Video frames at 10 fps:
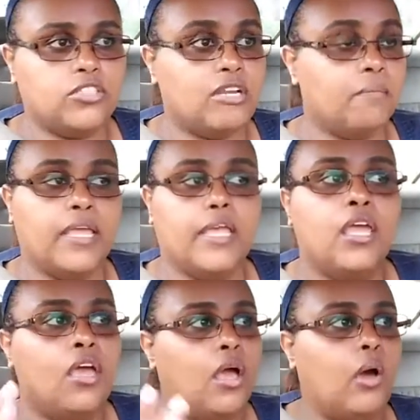I'm like,
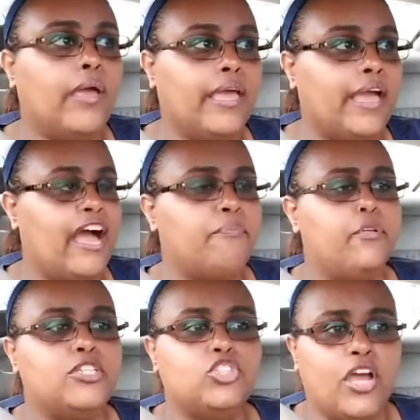okay, I've
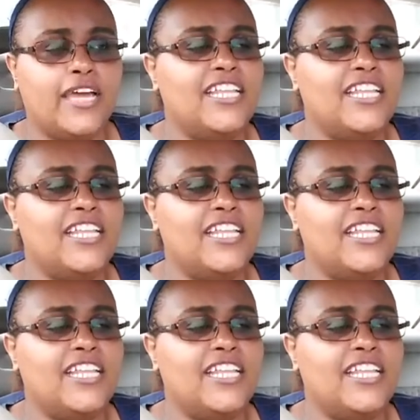been trying